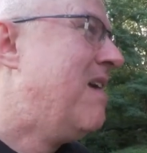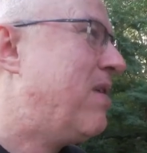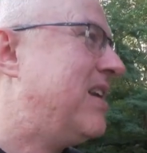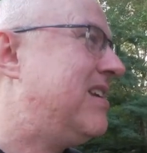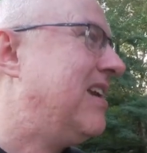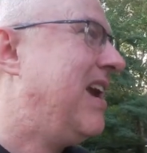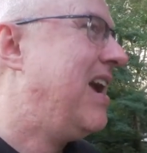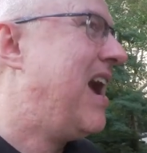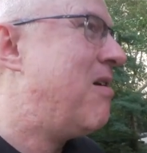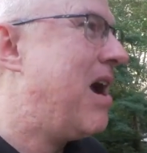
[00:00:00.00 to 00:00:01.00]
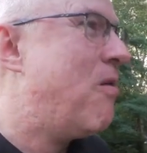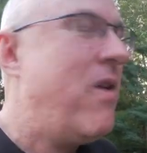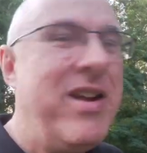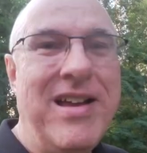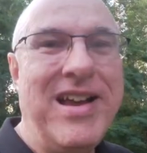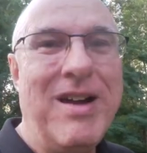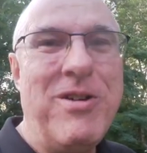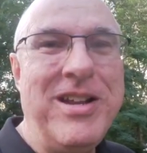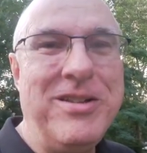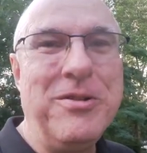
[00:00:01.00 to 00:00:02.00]
but I want
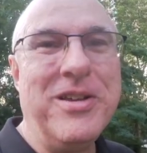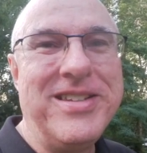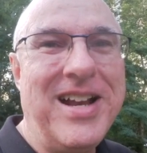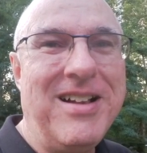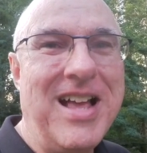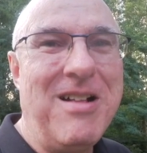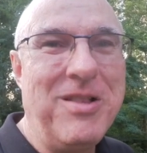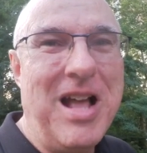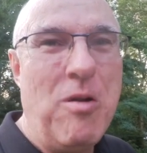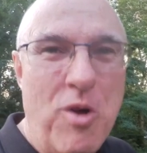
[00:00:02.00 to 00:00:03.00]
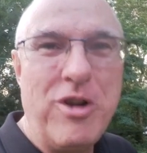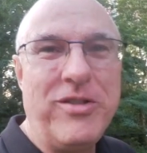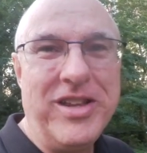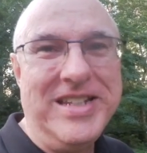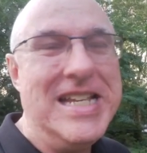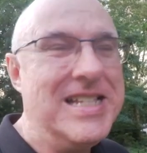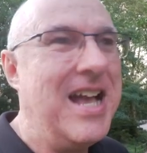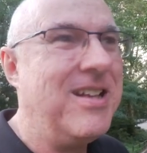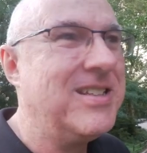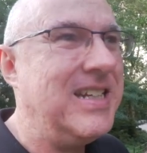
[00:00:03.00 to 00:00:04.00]
to do this, and I'll work on the
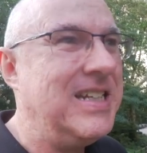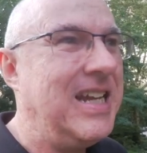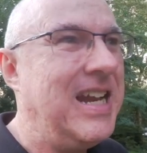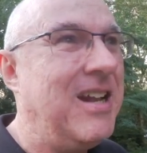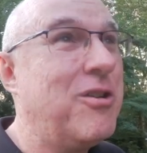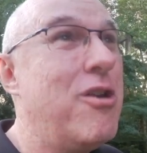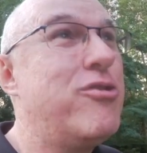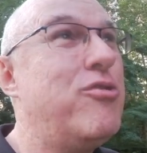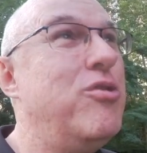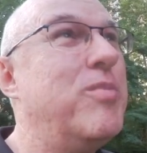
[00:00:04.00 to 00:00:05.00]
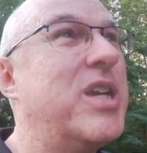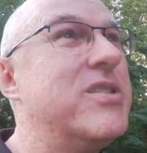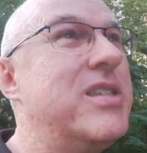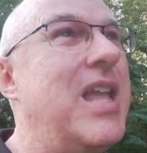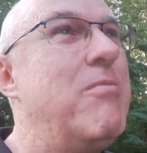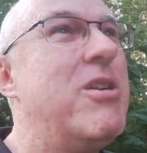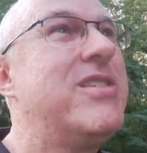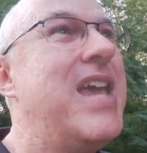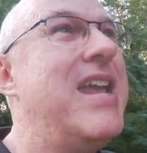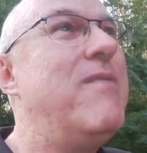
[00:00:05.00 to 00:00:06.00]
details, and I'll go through, because I'm not
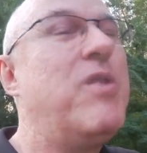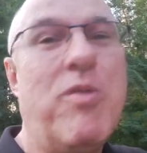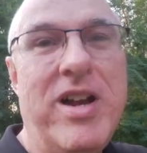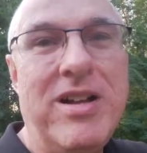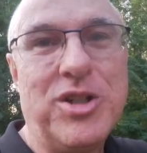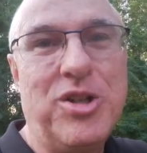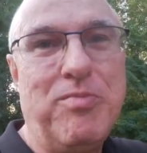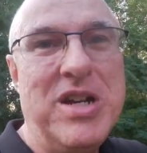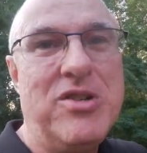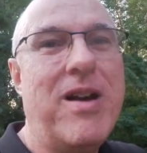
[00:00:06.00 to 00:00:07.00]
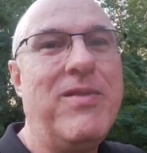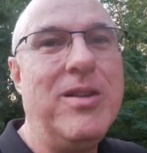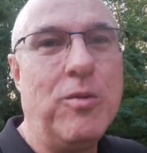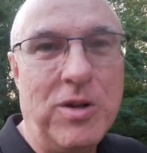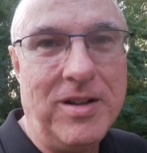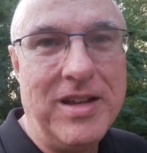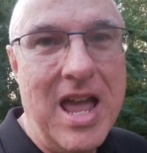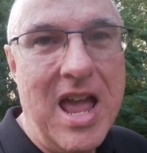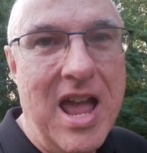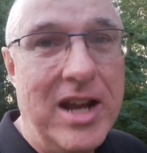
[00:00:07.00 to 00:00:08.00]
saying everyone else should be traveling the world
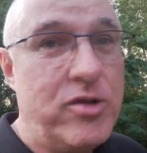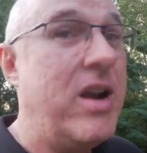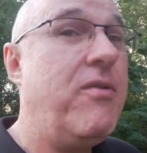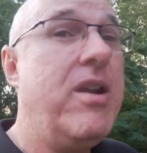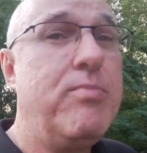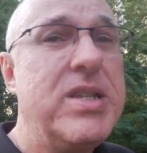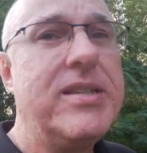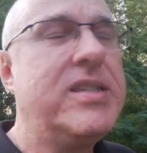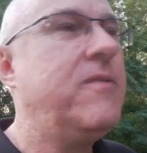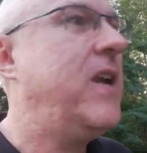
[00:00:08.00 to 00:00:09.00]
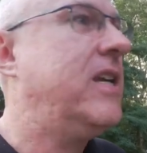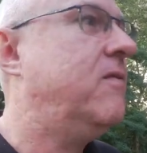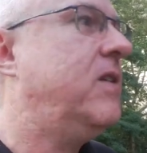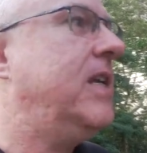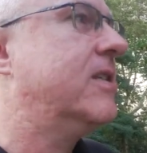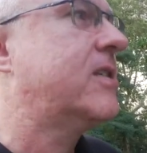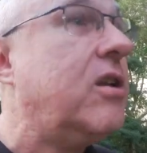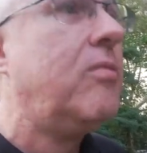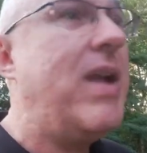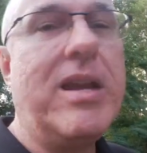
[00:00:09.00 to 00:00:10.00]
and trying to run a business effectively and
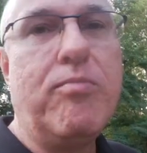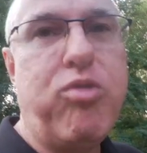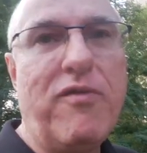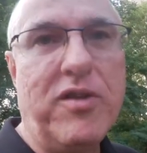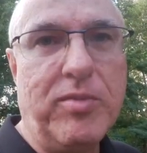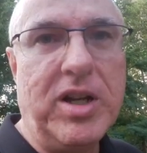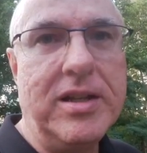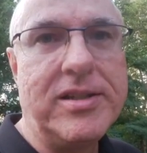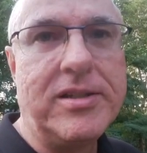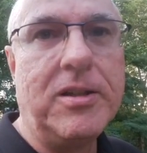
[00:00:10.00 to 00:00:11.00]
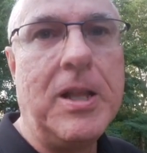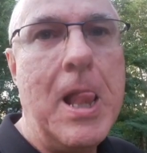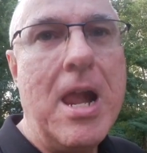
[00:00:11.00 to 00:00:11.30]
still make it profitable and still,